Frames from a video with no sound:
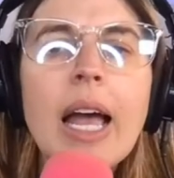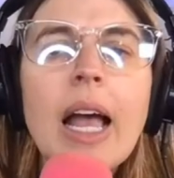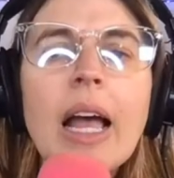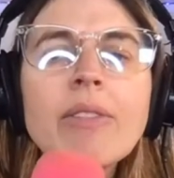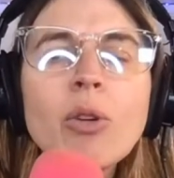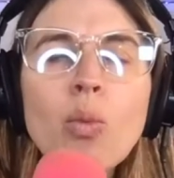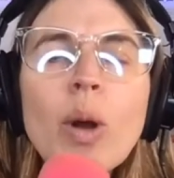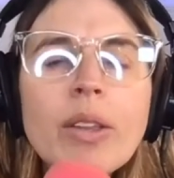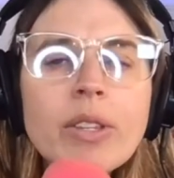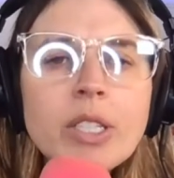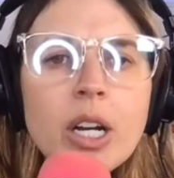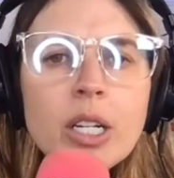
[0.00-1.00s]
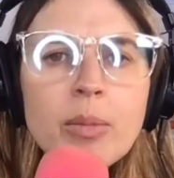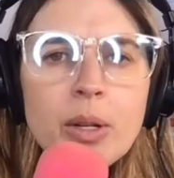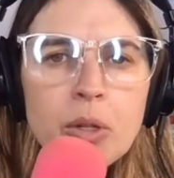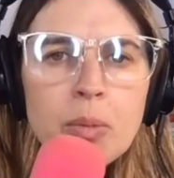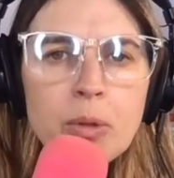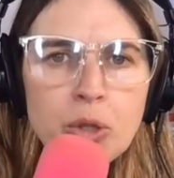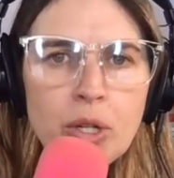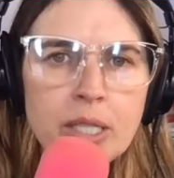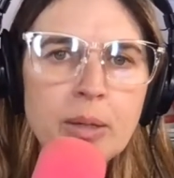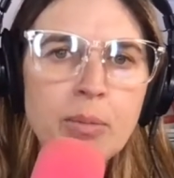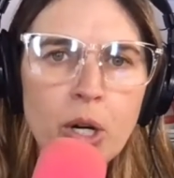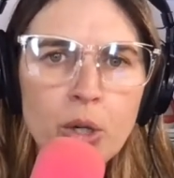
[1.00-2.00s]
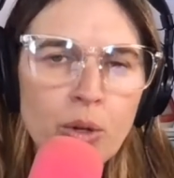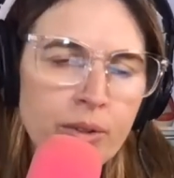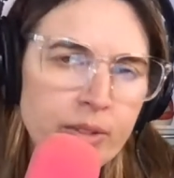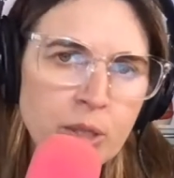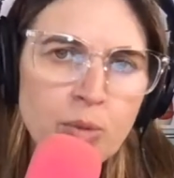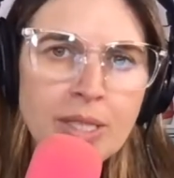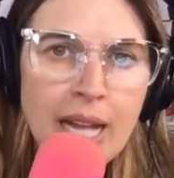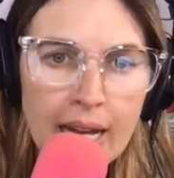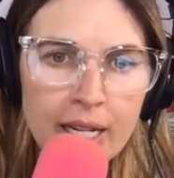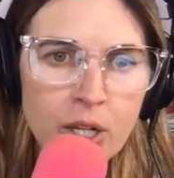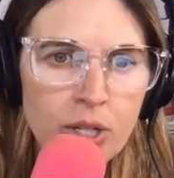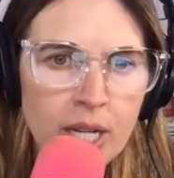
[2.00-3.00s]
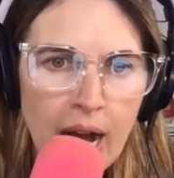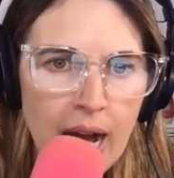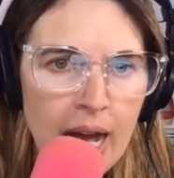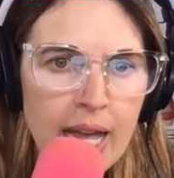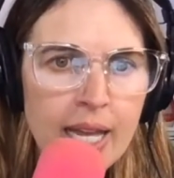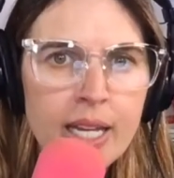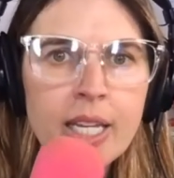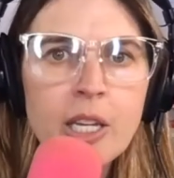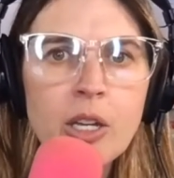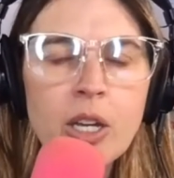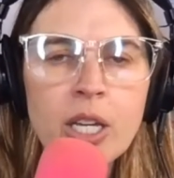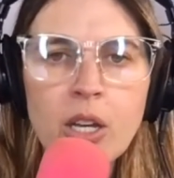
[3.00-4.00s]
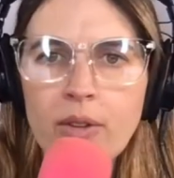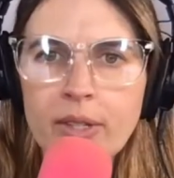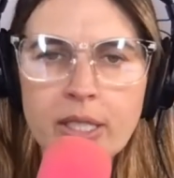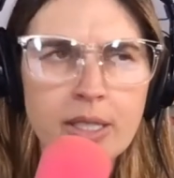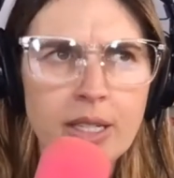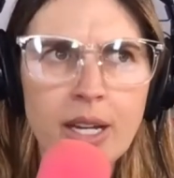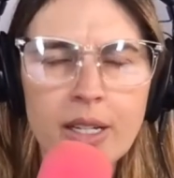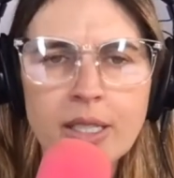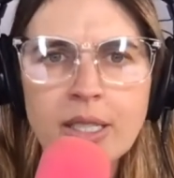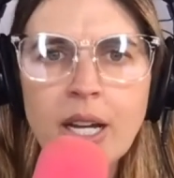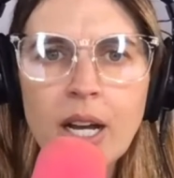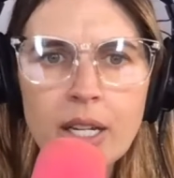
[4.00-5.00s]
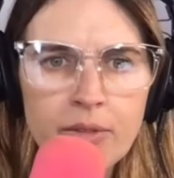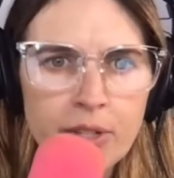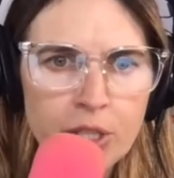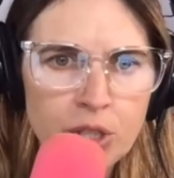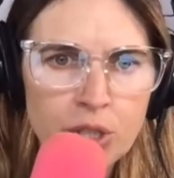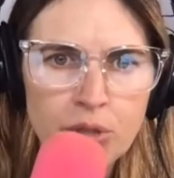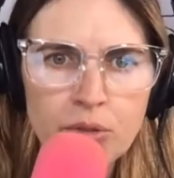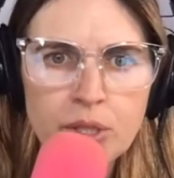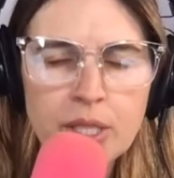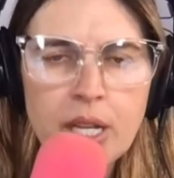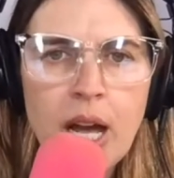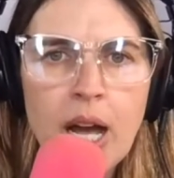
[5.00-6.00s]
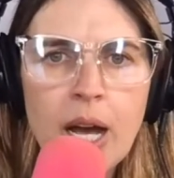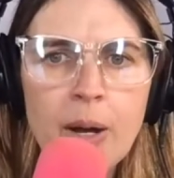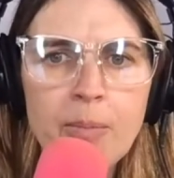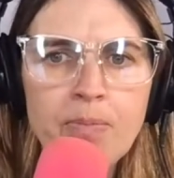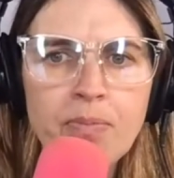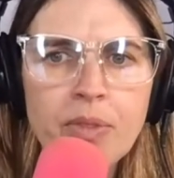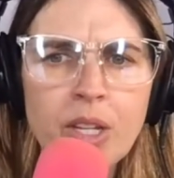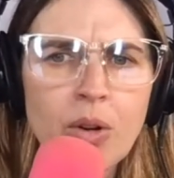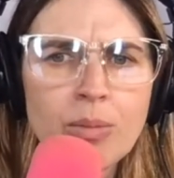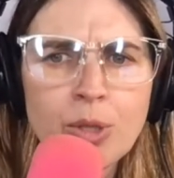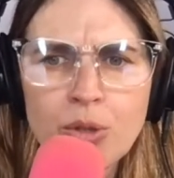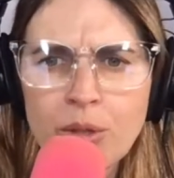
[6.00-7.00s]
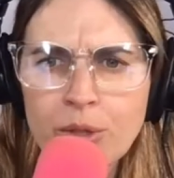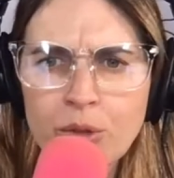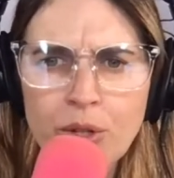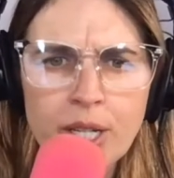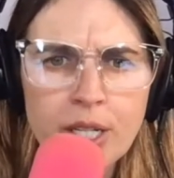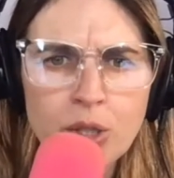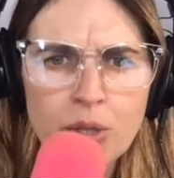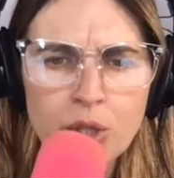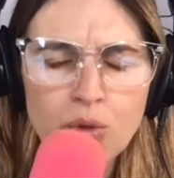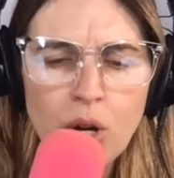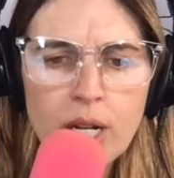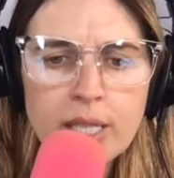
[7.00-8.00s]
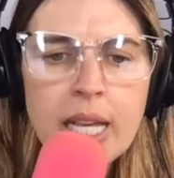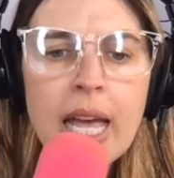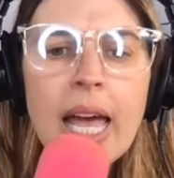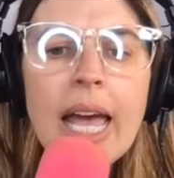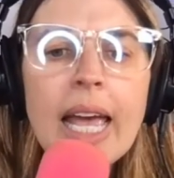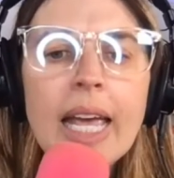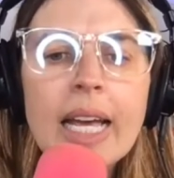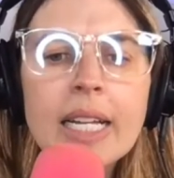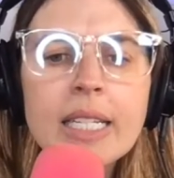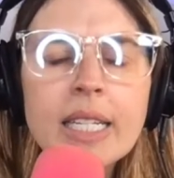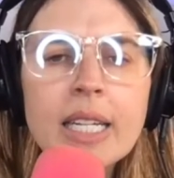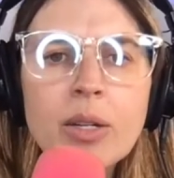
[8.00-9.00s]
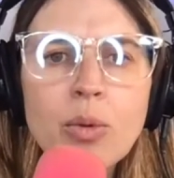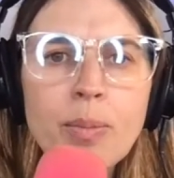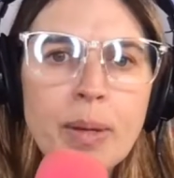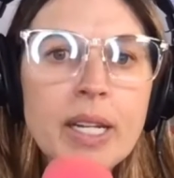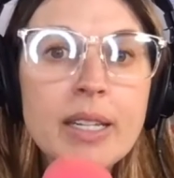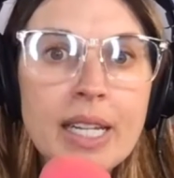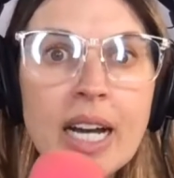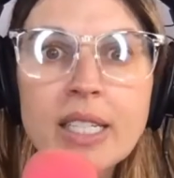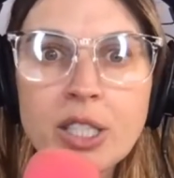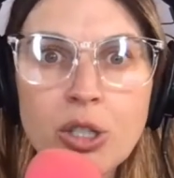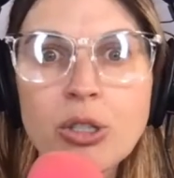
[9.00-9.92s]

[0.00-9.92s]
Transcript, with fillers: the way the documentary portrays it, Mark Revis was not a good guy. He he obviously had a ton of issues. Um, you know, I'm sure they were drinking, doing drugs, and he repeatedly kind of starts